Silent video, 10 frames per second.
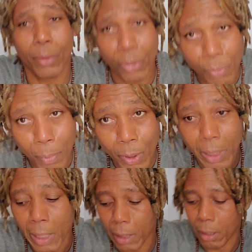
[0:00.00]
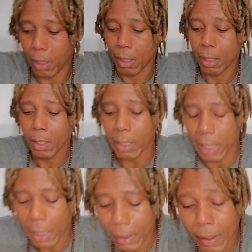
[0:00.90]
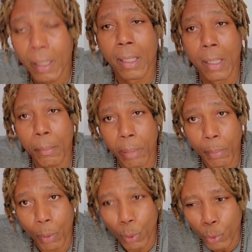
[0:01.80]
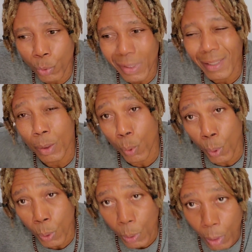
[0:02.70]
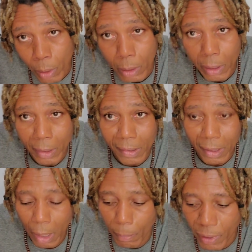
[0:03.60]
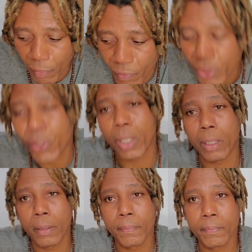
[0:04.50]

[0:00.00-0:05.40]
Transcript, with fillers: The spawn net, yeah. People use it a lot in salmon fishing.